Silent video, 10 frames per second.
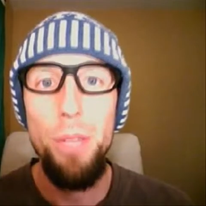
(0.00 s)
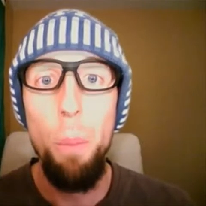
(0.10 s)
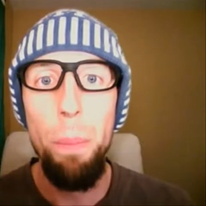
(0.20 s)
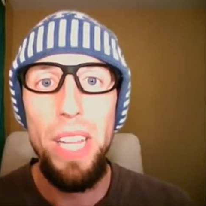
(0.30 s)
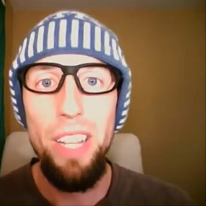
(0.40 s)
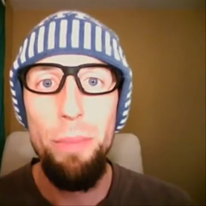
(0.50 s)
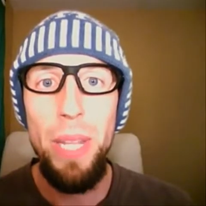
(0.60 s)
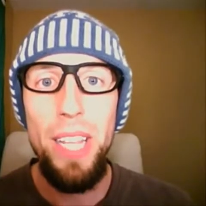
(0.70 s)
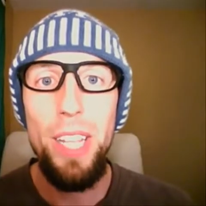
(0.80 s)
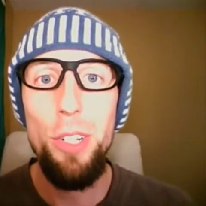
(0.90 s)
Don't oh, believe God.
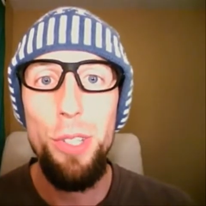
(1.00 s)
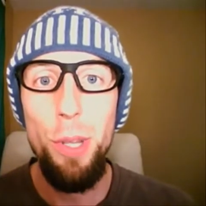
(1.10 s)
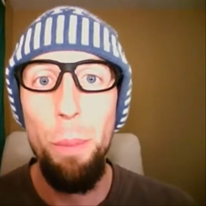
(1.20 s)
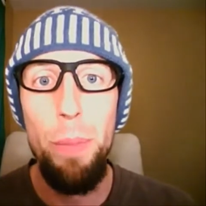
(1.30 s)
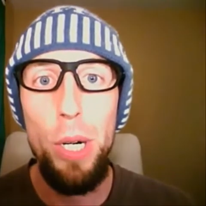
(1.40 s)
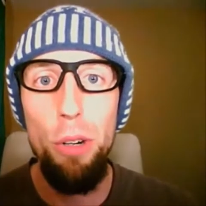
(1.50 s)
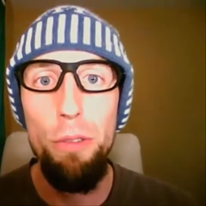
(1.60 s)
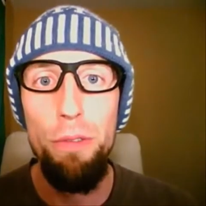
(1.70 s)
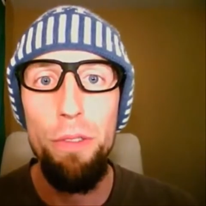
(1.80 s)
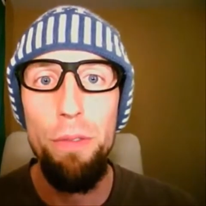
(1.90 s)
me? Here's I'm some proof.
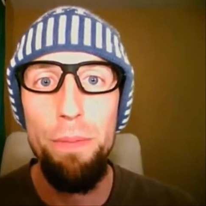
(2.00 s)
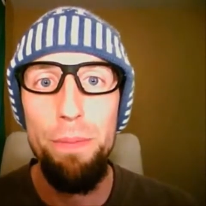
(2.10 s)
Going.